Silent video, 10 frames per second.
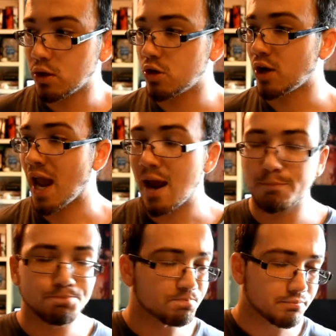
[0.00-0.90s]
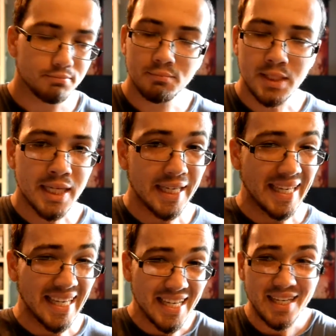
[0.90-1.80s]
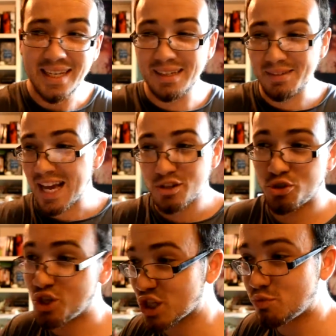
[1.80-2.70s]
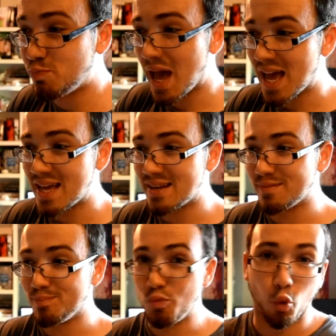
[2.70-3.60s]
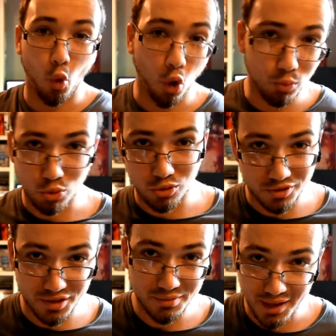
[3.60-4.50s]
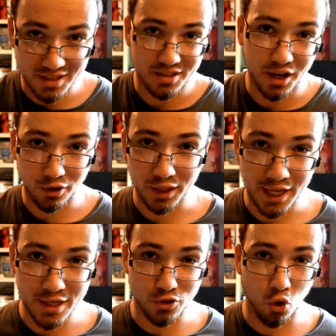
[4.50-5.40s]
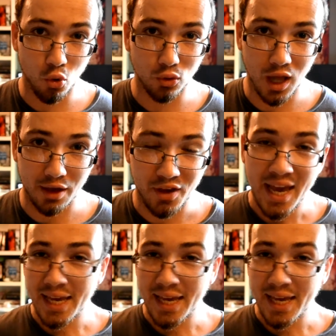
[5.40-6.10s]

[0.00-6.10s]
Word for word: on the other hand, he has just been normal necessarily his whole life.